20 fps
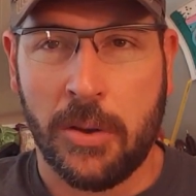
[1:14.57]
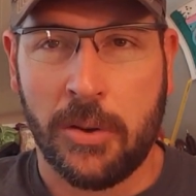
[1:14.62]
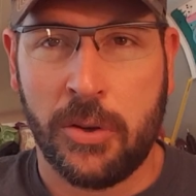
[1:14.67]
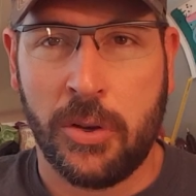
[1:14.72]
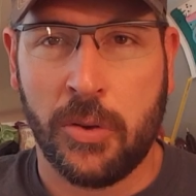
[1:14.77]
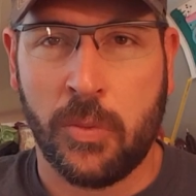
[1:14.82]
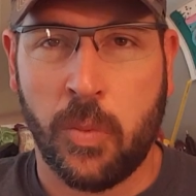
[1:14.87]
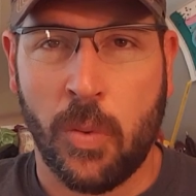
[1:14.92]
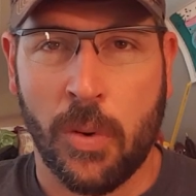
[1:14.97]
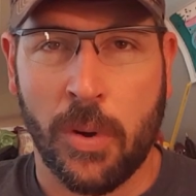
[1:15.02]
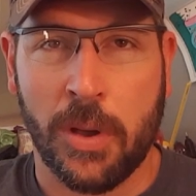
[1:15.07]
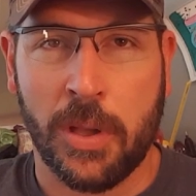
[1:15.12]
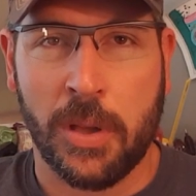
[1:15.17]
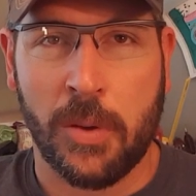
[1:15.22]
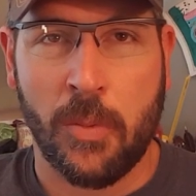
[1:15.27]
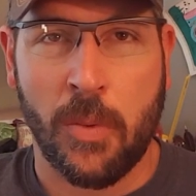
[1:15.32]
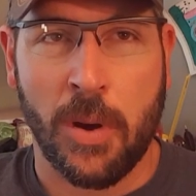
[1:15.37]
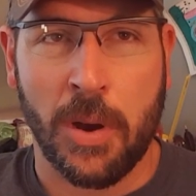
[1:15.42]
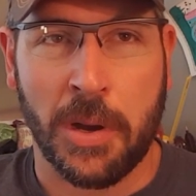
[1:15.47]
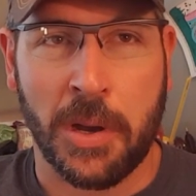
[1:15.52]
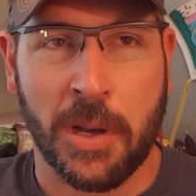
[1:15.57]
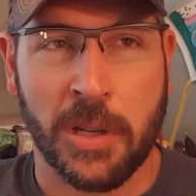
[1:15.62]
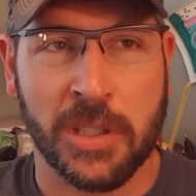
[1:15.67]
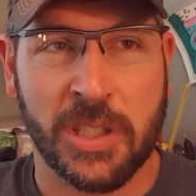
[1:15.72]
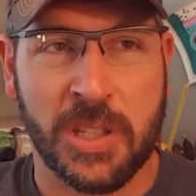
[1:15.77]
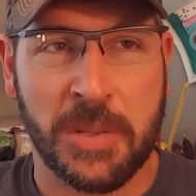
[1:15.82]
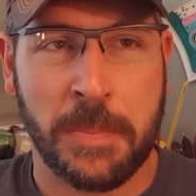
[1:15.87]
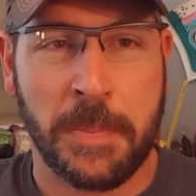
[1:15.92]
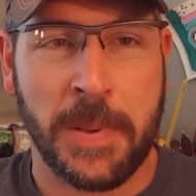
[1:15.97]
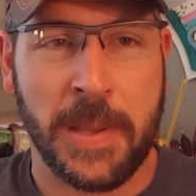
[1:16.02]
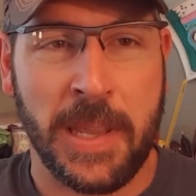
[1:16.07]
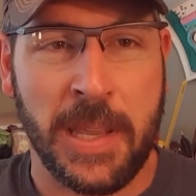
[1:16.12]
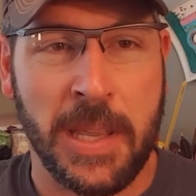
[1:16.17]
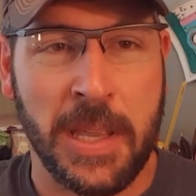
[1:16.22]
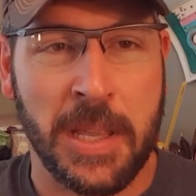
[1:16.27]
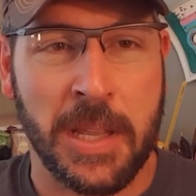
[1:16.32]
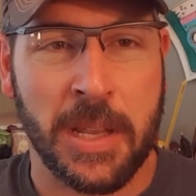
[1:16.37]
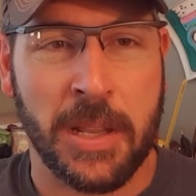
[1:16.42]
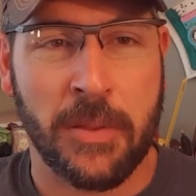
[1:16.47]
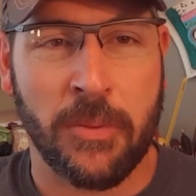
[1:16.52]
just really work on
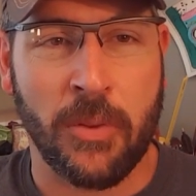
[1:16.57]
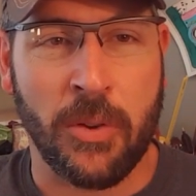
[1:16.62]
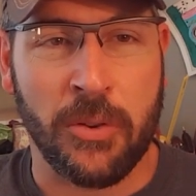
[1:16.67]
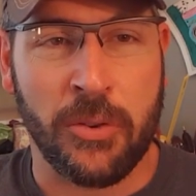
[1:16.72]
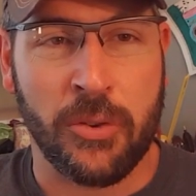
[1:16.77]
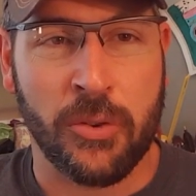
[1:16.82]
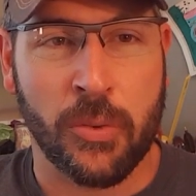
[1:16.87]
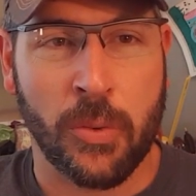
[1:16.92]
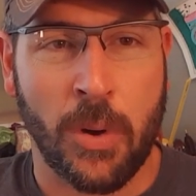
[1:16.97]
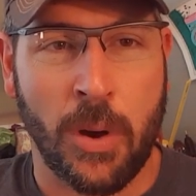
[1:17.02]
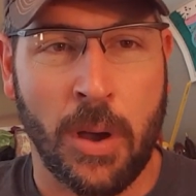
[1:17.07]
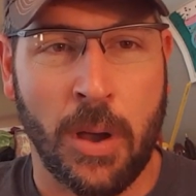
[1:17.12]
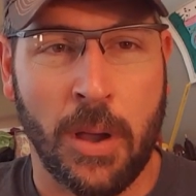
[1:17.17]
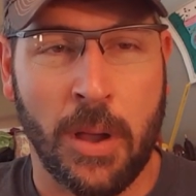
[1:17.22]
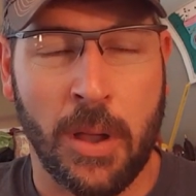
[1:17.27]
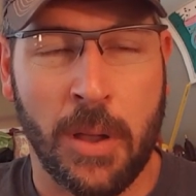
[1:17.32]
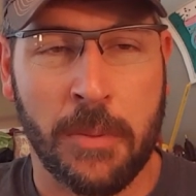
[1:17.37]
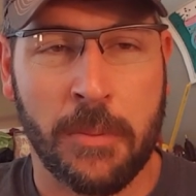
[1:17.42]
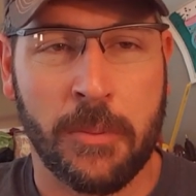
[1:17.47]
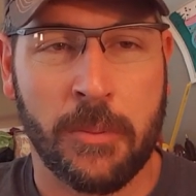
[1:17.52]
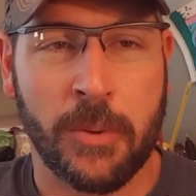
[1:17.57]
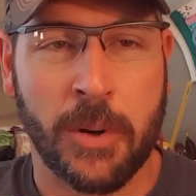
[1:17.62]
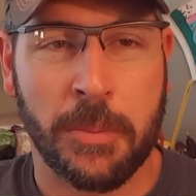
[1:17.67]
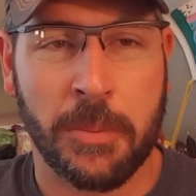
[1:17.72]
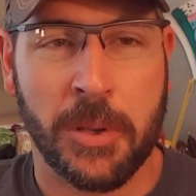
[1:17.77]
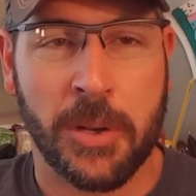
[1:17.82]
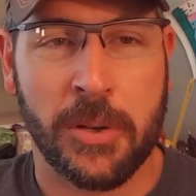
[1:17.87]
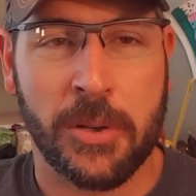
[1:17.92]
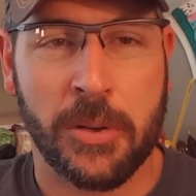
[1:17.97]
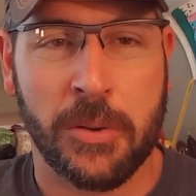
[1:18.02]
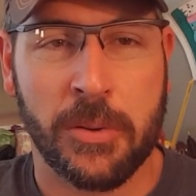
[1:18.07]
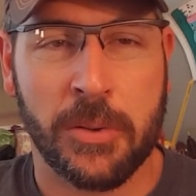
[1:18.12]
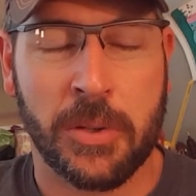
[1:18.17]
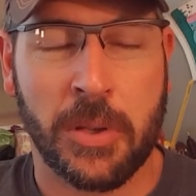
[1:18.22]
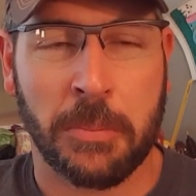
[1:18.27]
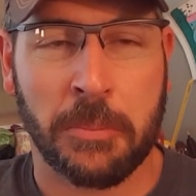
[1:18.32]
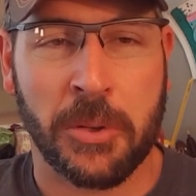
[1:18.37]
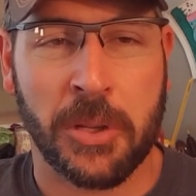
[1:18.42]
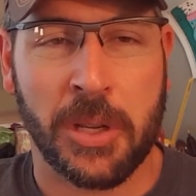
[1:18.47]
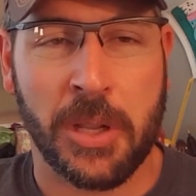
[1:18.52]
speed and the draw. What I'm gonna do is
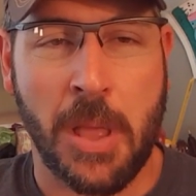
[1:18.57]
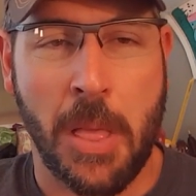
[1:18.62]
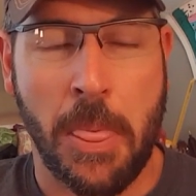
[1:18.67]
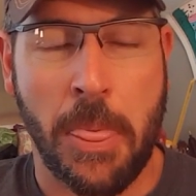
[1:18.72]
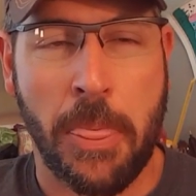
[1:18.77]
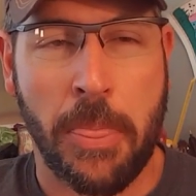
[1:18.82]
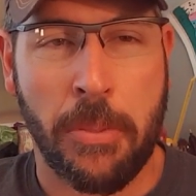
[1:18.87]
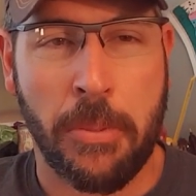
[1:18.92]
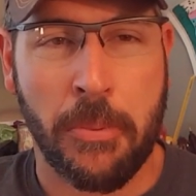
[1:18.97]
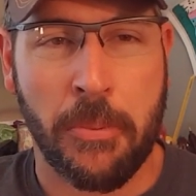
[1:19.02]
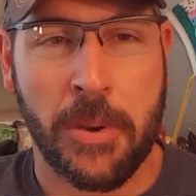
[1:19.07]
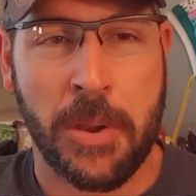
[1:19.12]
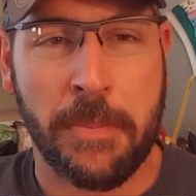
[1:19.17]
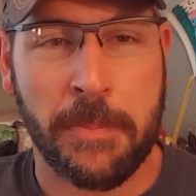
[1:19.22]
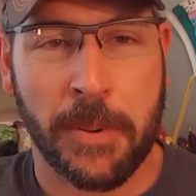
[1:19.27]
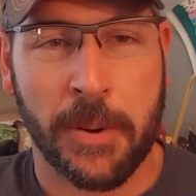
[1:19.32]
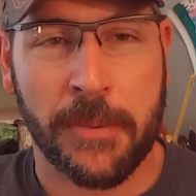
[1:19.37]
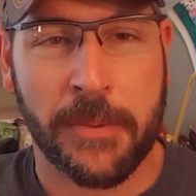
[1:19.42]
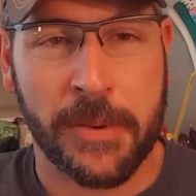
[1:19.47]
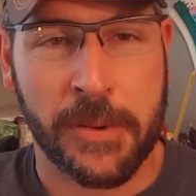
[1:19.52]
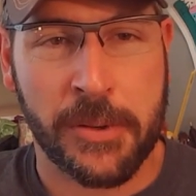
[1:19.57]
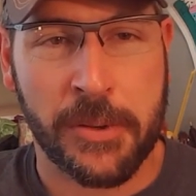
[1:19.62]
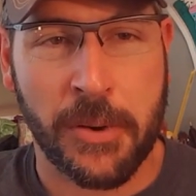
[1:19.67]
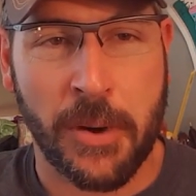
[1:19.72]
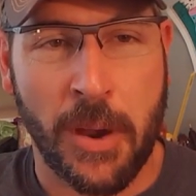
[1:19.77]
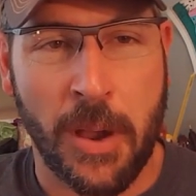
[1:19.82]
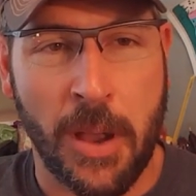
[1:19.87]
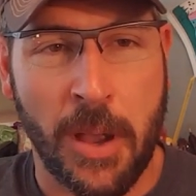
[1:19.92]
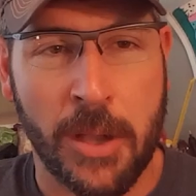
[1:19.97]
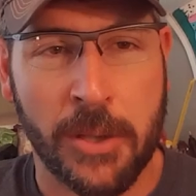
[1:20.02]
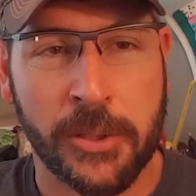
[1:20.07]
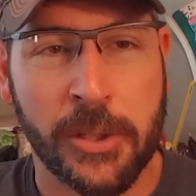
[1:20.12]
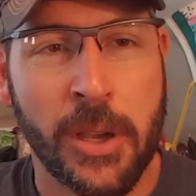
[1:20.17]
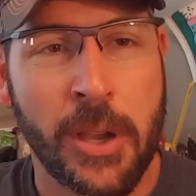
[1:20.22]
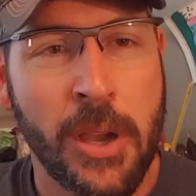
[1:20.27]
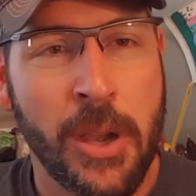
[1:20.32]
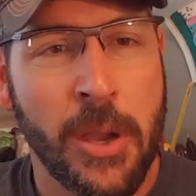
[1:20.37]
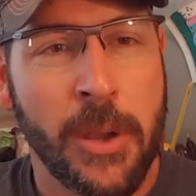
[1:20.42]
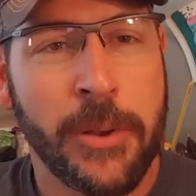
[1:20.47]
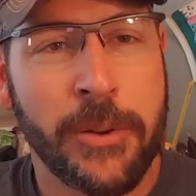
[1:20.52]
I'm gonna get 3 perfect draws,
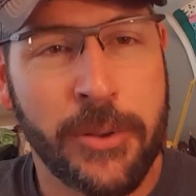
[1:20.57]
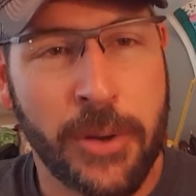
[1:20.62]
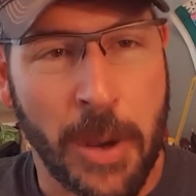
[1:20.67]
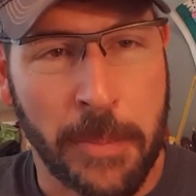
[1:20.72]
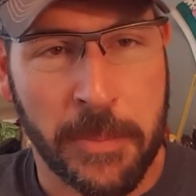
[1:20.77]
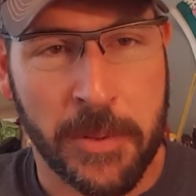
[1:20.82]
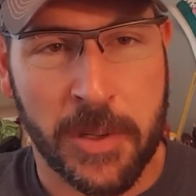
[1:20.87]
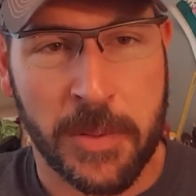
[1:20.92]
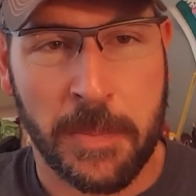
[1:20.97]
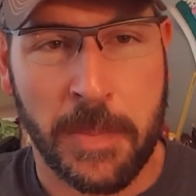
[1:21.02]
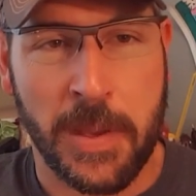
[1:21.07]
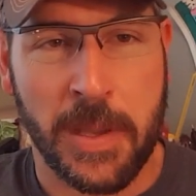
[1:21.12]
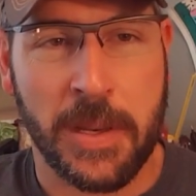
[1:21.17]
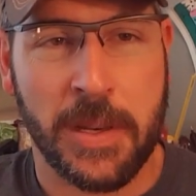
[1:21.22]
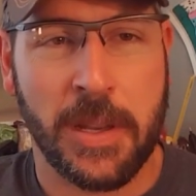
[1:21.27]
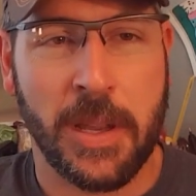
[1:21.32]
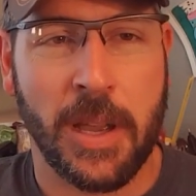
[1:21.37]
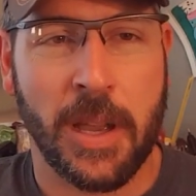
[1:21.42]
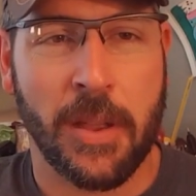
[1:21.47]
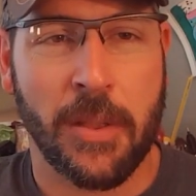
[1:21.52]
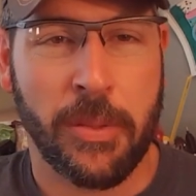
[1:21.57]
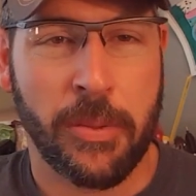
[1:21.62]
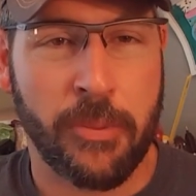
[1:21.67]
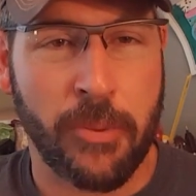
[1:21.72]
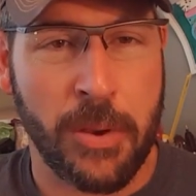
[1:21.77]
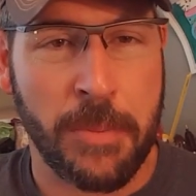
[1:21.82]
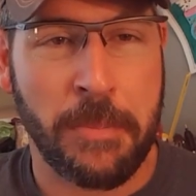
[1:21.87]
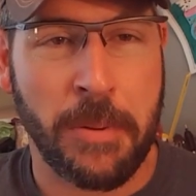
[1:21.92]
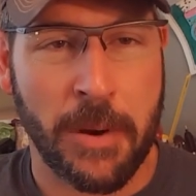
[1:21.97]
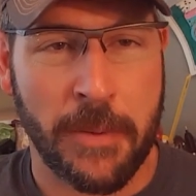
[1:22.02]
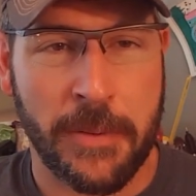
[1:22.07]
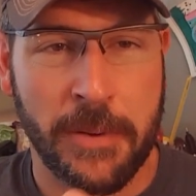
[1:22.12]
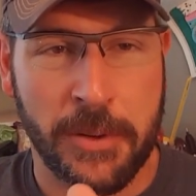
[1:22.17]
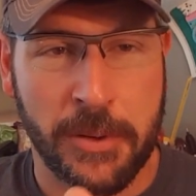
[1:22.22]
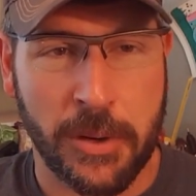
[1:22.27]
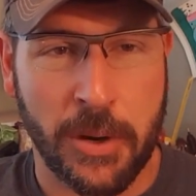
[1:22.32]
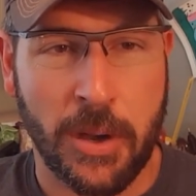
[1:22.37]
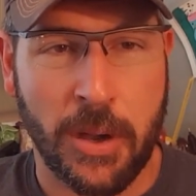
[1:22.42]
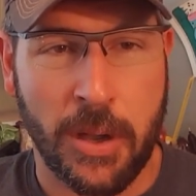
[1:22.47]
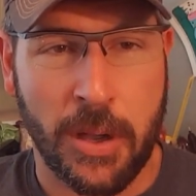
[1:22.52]
drop the speed down. 3 perfect
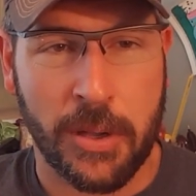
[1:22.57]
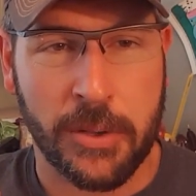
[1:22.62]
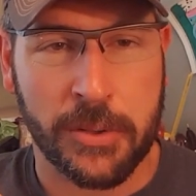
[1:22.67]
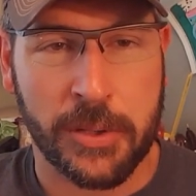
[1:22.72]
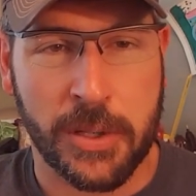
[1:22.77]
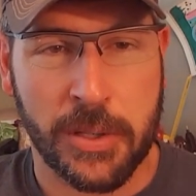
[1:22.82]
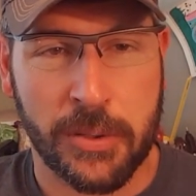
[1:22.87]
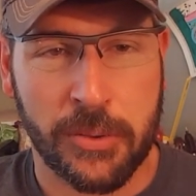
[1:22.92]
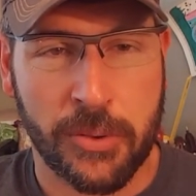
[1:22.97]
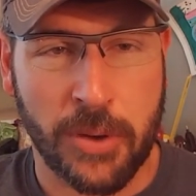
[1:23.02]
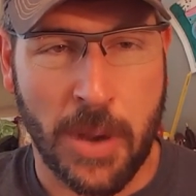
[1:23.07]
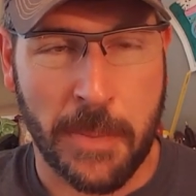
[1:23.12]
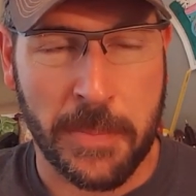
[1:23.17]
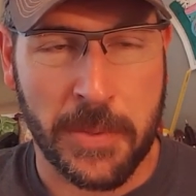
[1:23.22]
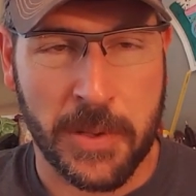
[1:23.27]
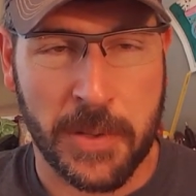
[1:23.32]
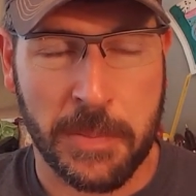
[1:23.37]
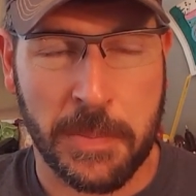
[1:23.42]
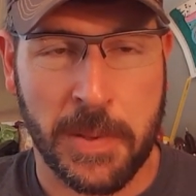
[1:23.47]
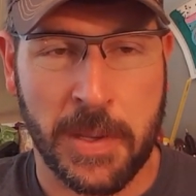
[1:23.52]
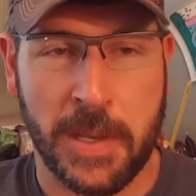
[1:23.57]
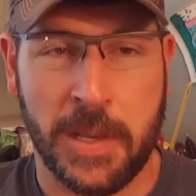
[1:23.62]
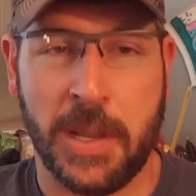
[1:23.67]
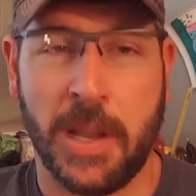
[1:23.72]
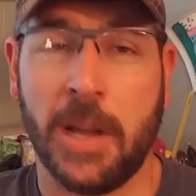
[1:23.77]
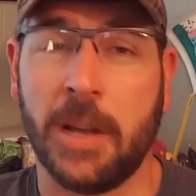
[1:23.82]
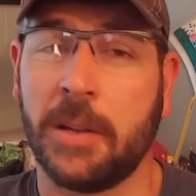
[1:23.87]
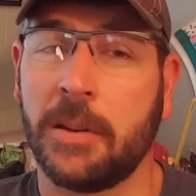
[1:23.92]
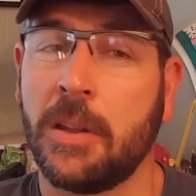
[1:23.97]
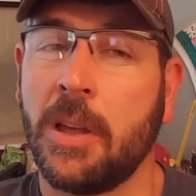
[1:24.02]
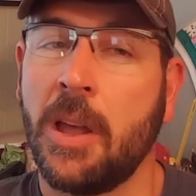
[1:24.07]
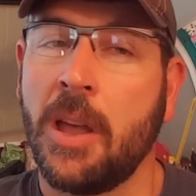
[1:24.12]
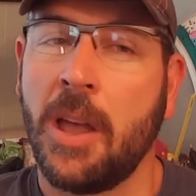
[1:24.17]
draws, drop the speed down.